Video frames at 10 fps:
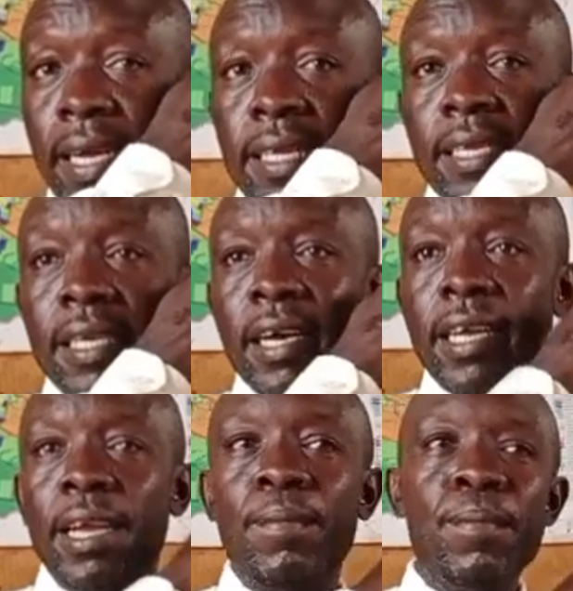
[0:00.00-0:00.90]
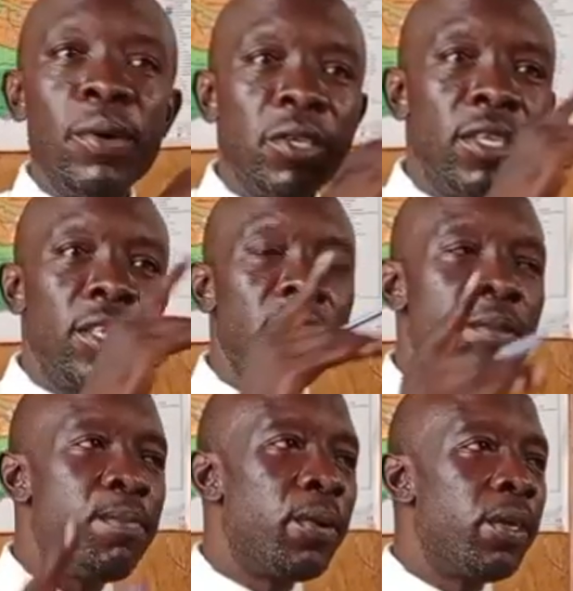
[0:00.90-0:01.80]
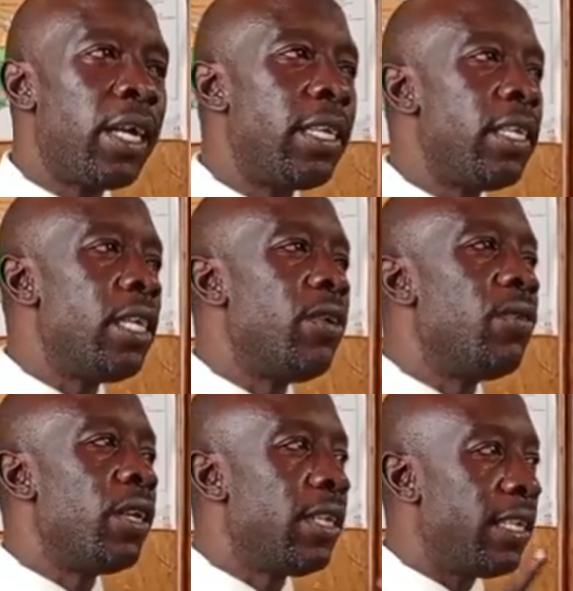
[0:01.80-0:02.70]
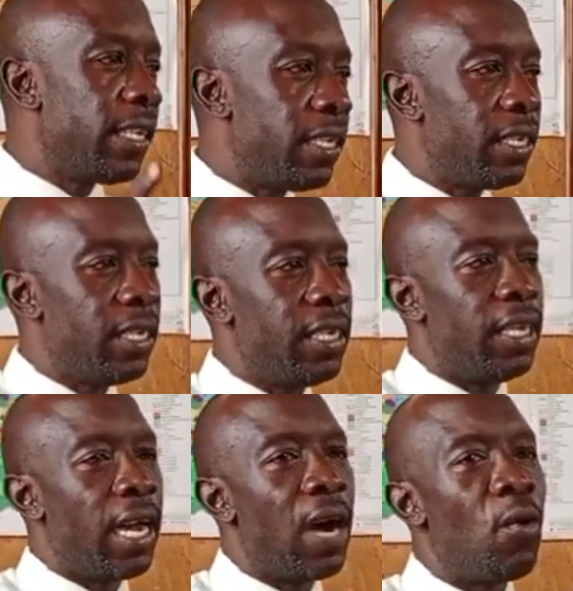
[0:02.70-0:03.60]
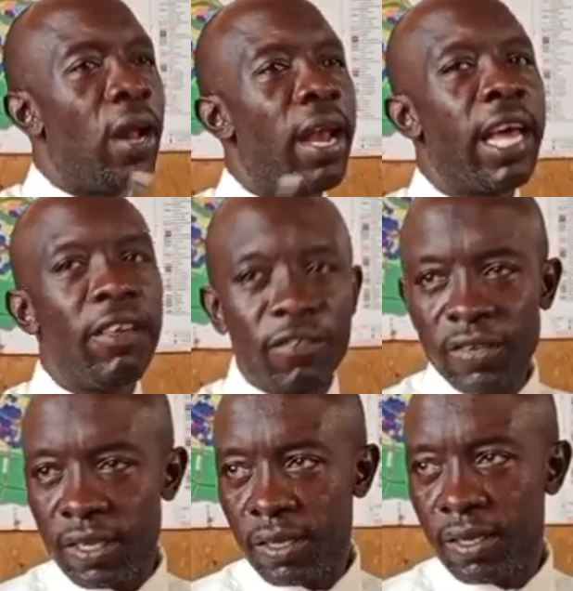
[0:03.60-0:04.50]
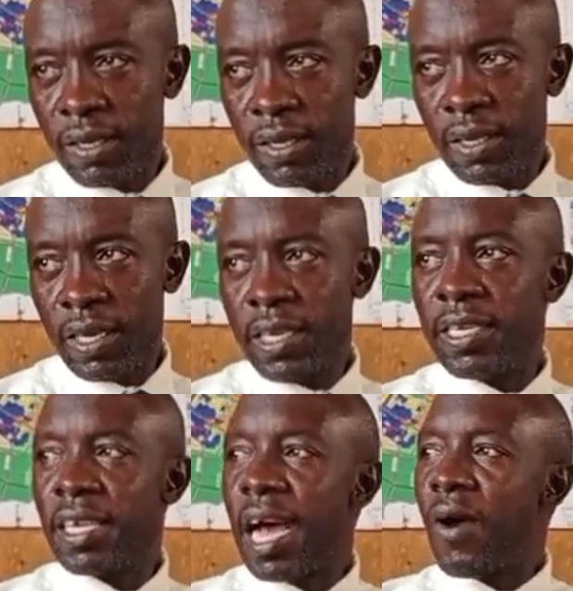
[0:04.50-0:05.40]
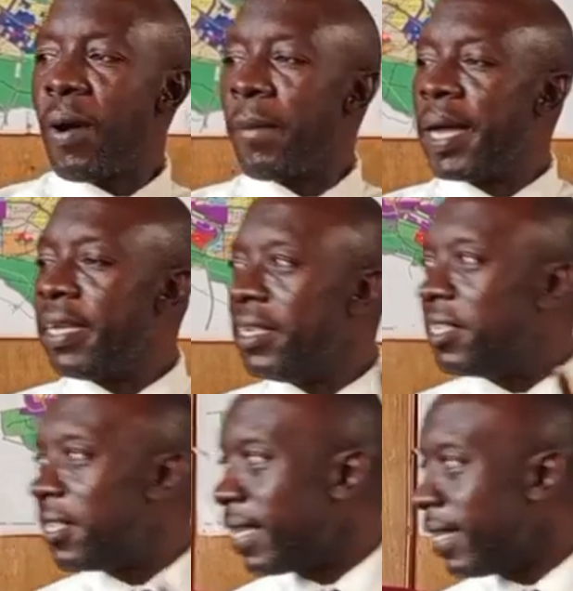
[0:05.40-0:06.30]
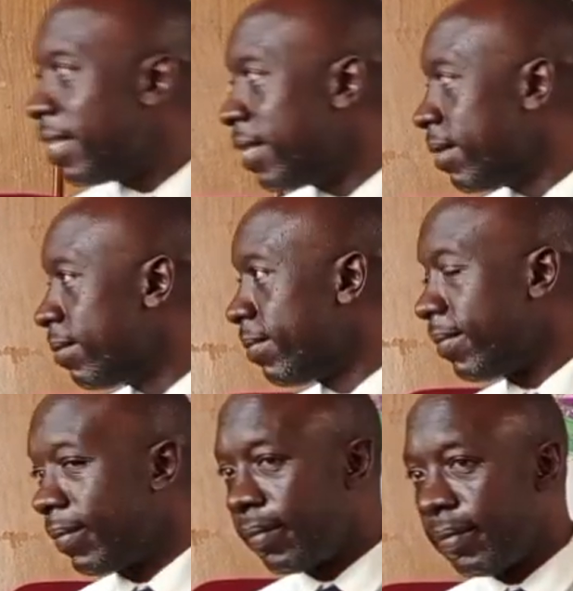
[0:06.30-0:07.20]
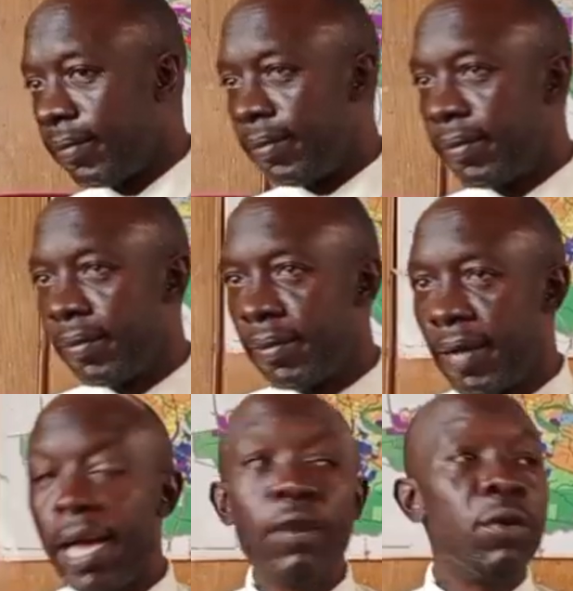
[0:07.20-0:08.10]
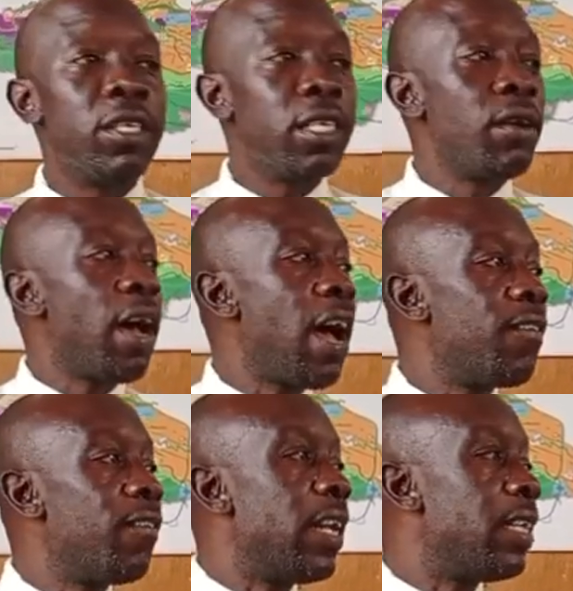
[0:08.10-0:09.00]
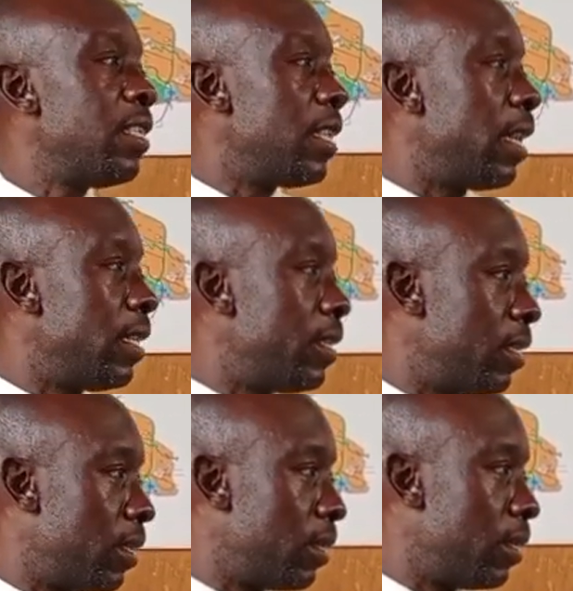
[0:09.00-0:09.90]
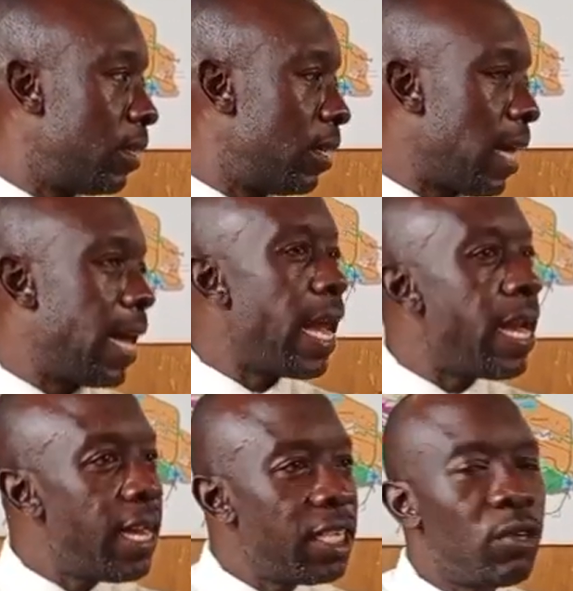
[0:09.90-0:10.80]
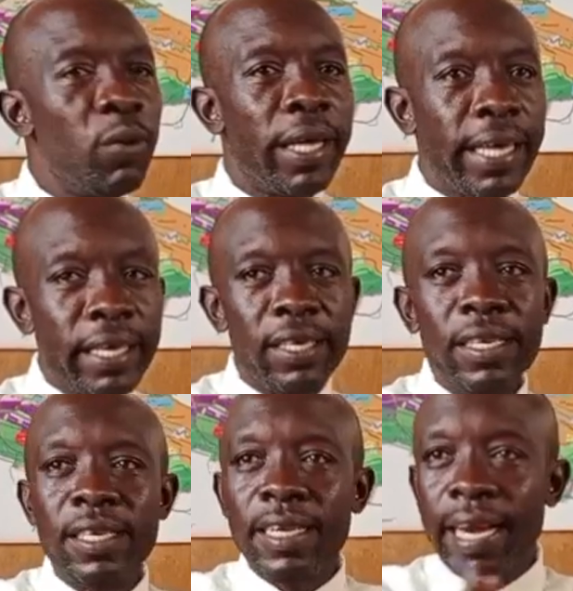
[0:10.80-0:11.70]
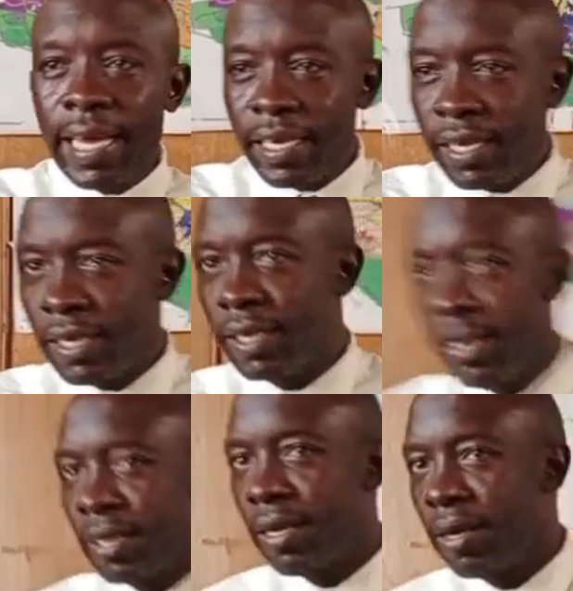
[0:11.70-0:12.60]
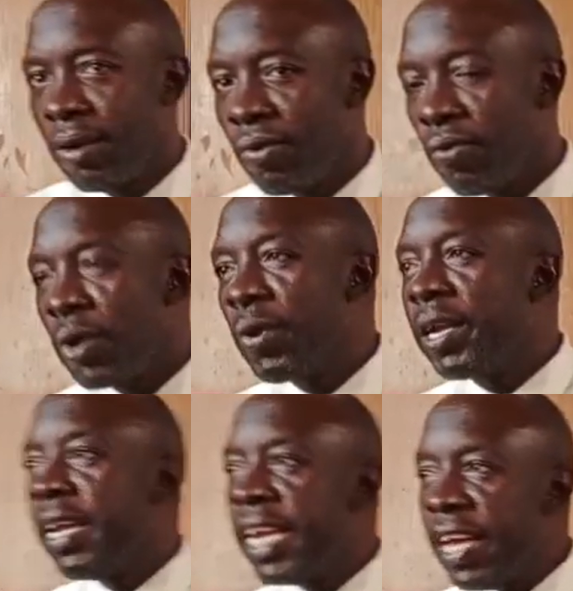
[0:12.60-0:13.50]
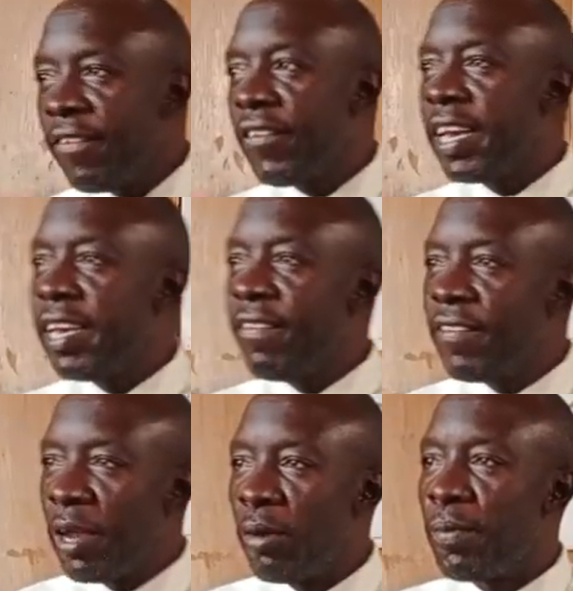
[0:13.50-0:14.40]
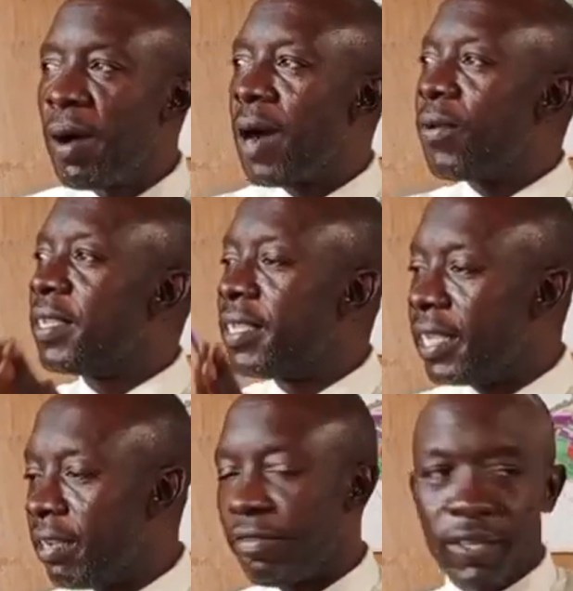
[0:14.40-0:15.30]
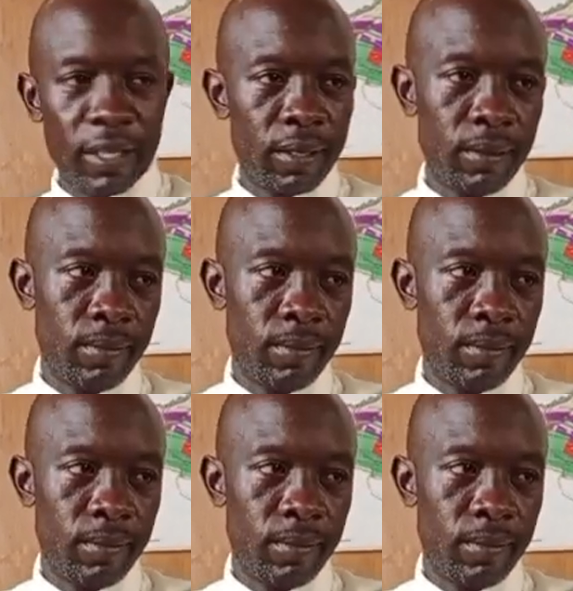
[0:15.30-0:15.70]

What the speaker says: that the most important ingredient in our lives is our mindset. And we still have that challenge. And unless we get it right, we will never develop ourselves.